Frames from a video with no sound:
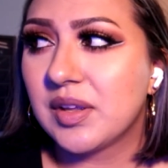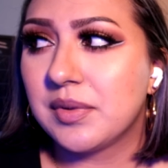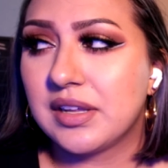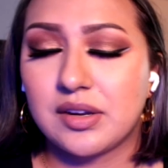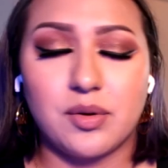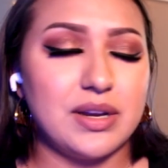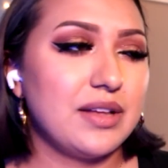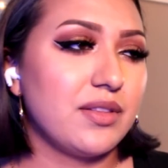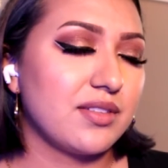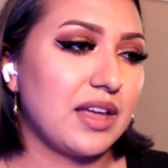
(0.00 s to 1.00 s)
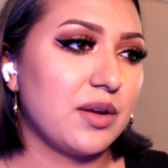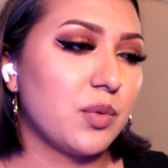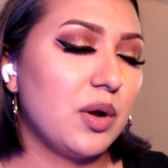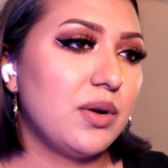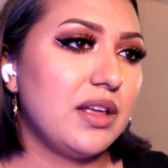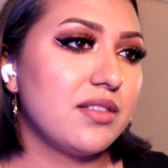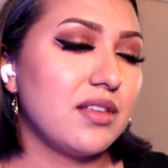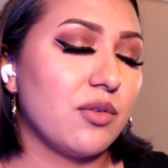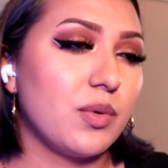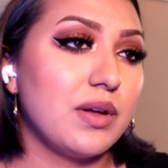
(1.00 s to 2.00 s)
when they're going down this like road and
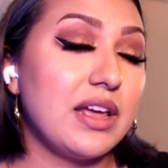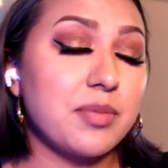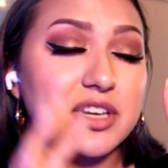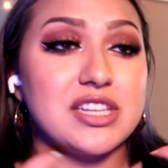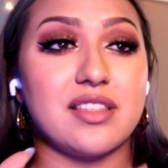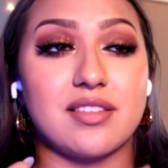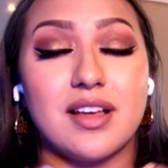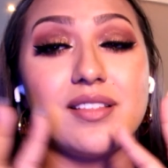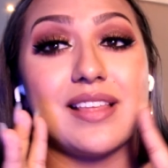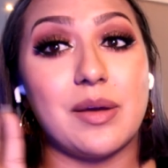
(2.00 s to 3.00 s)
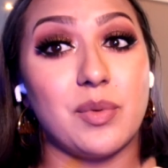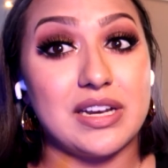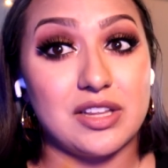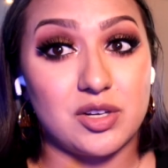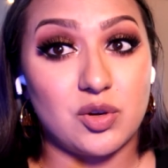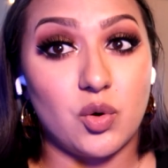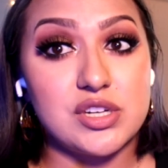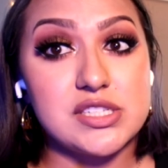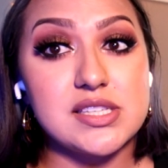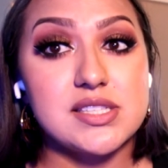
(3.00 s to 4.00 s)
stuff, especially the sunset one, it looked
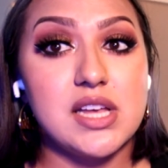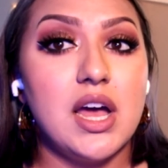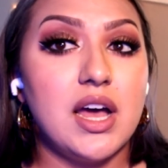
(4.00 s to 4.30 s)
gorgeous.